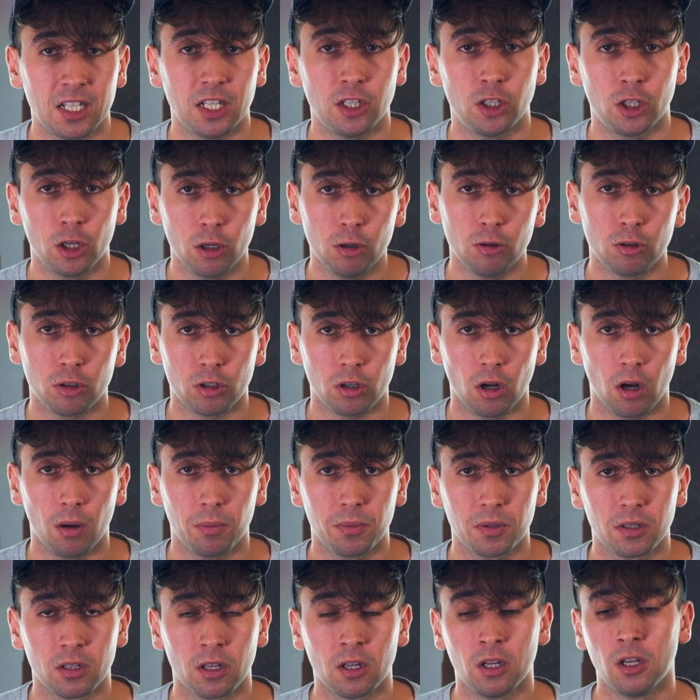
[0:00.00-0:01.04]
two
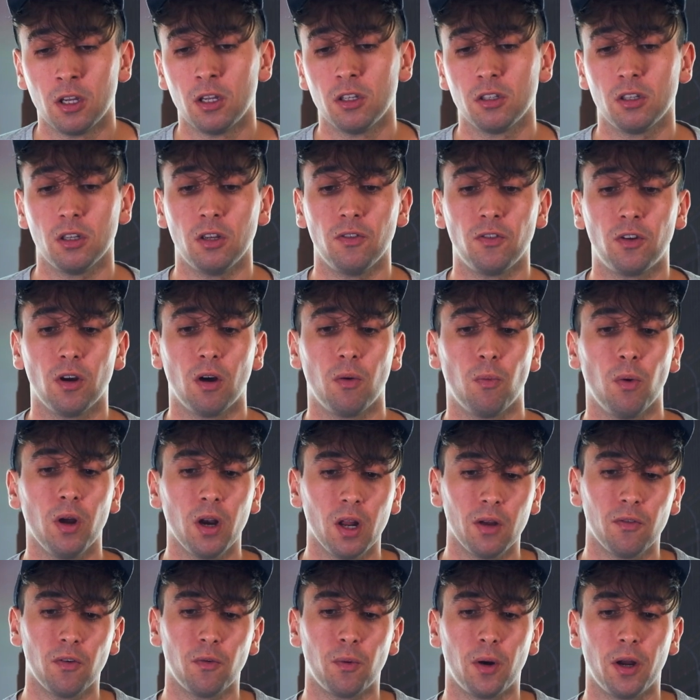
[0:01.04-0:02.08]
stops. So you've gone
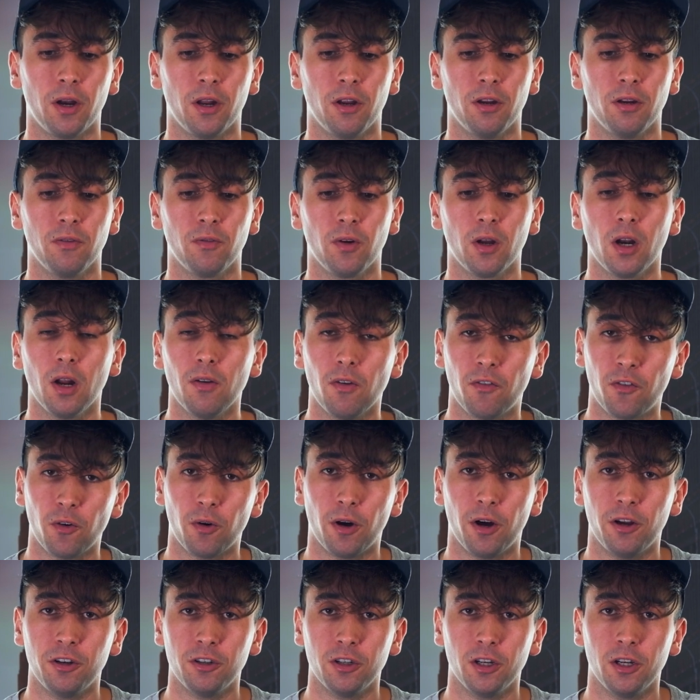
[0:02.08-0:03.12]

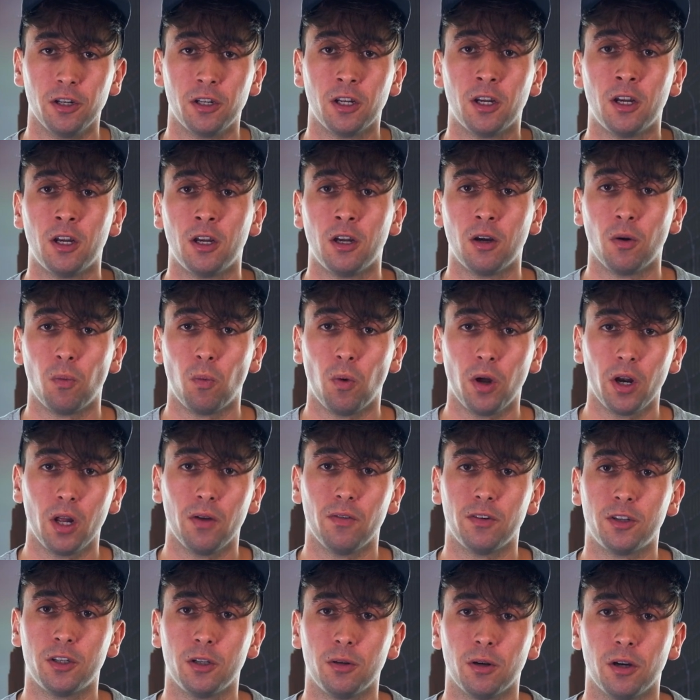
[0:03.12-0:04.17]
1/400,
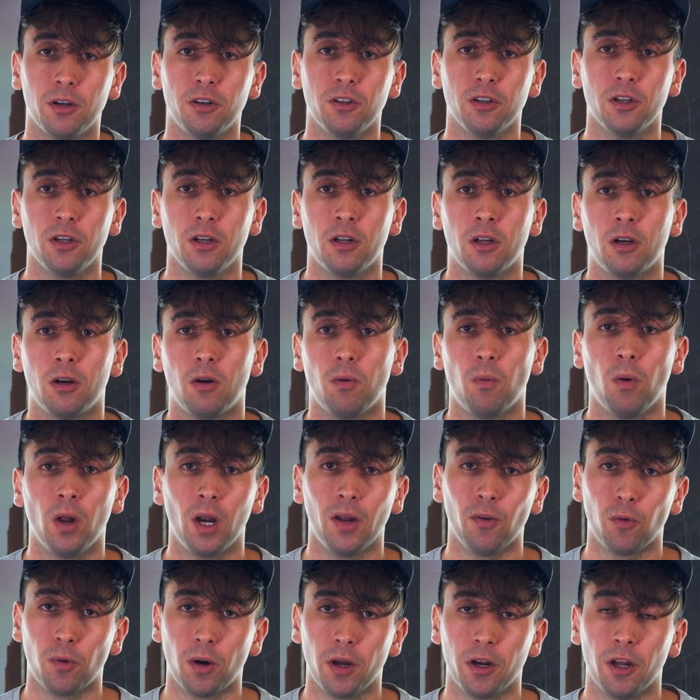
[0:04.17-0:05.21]
1/200,
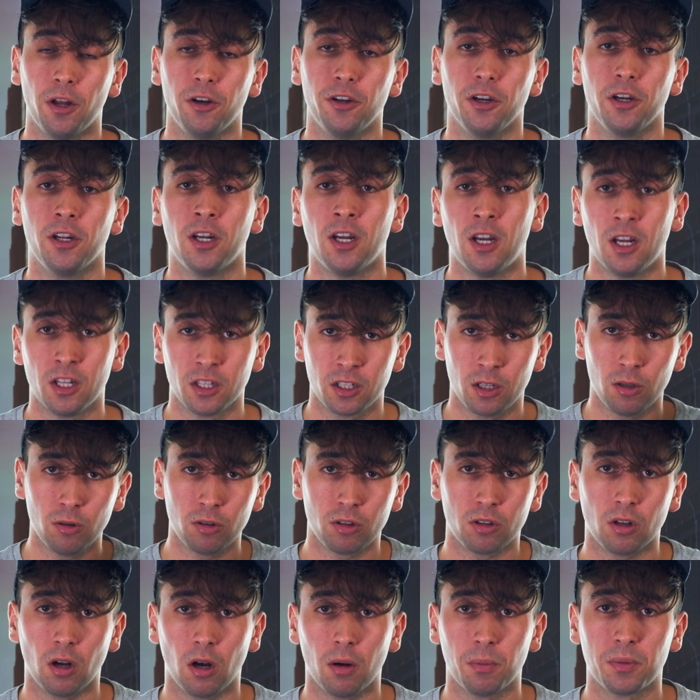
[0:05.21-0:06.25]
1/100. Two
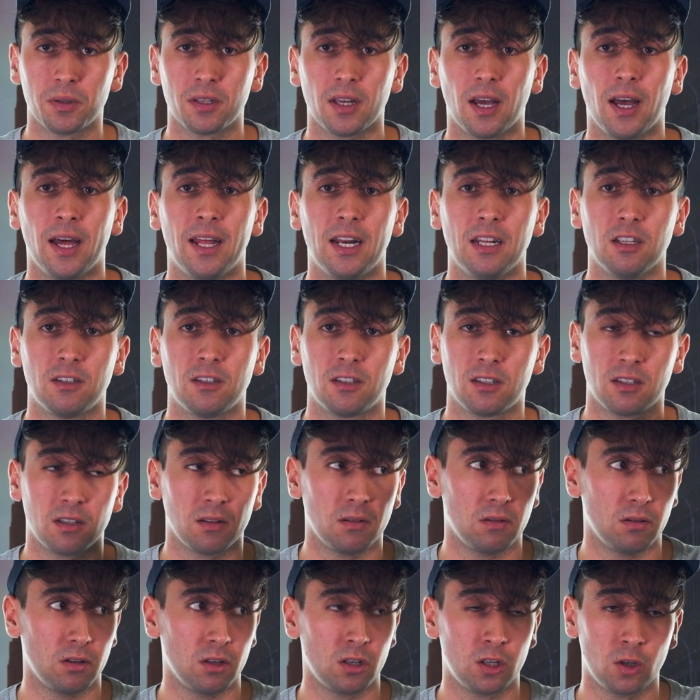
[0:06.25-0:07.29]
stops, and it's
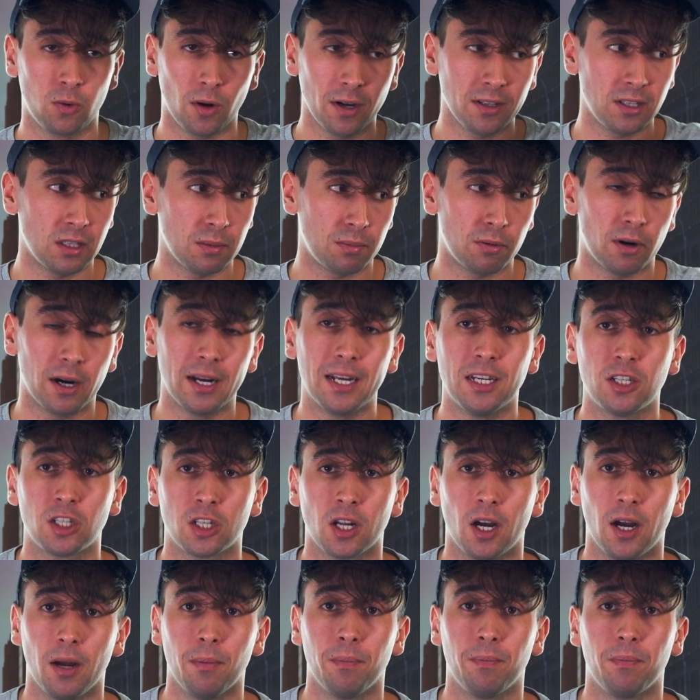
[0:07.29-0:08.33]
twice as bright each
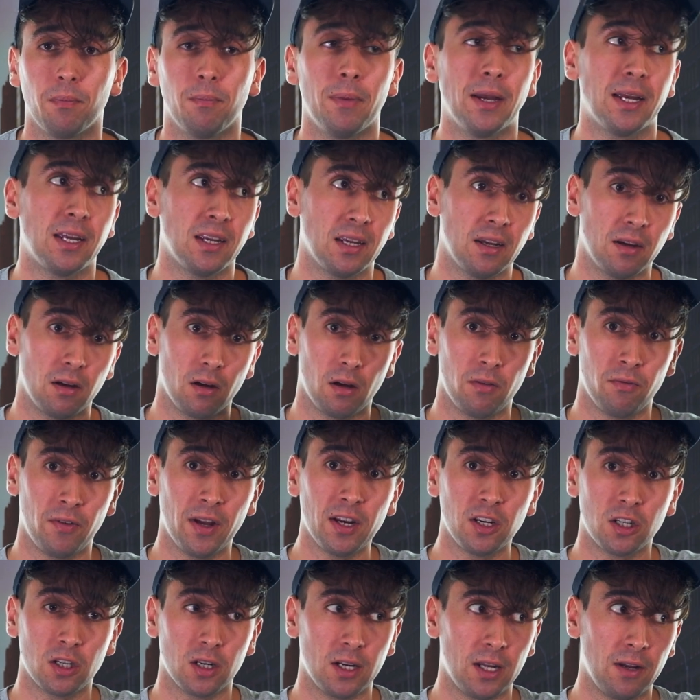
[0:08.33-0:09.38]
time, making it
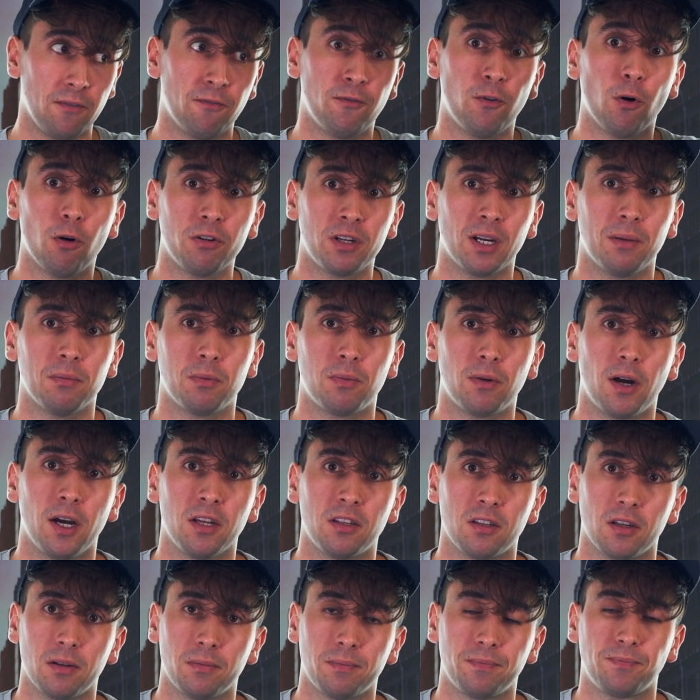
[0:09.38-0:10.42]
eventually 4 times
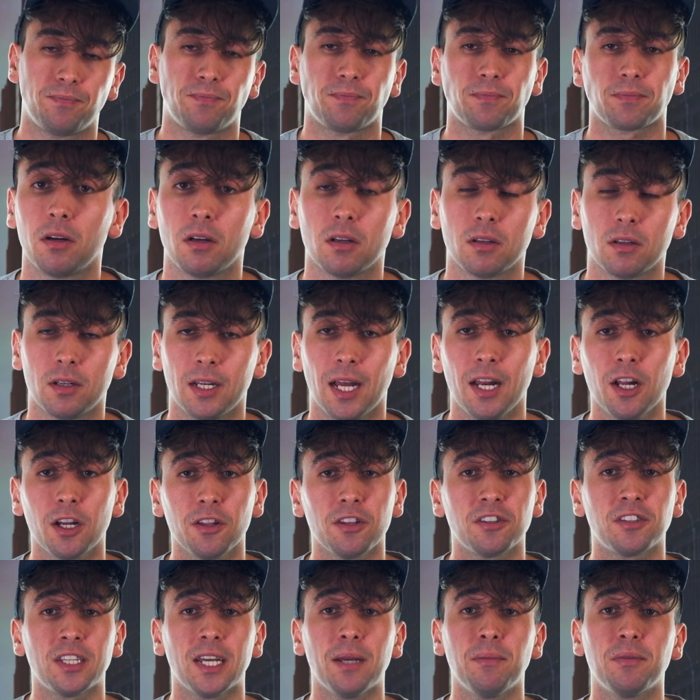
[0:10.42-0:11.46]
brighter. Now look at the
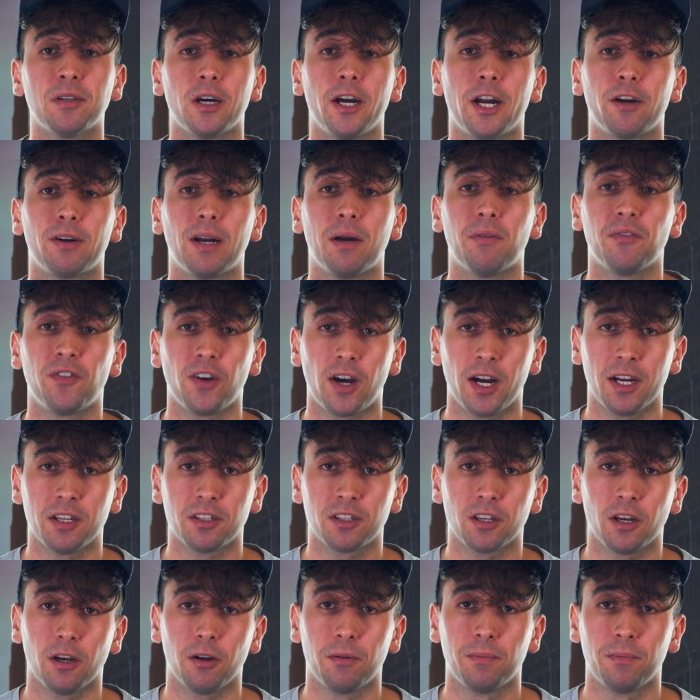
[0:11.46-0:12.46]
same diagram for ISO.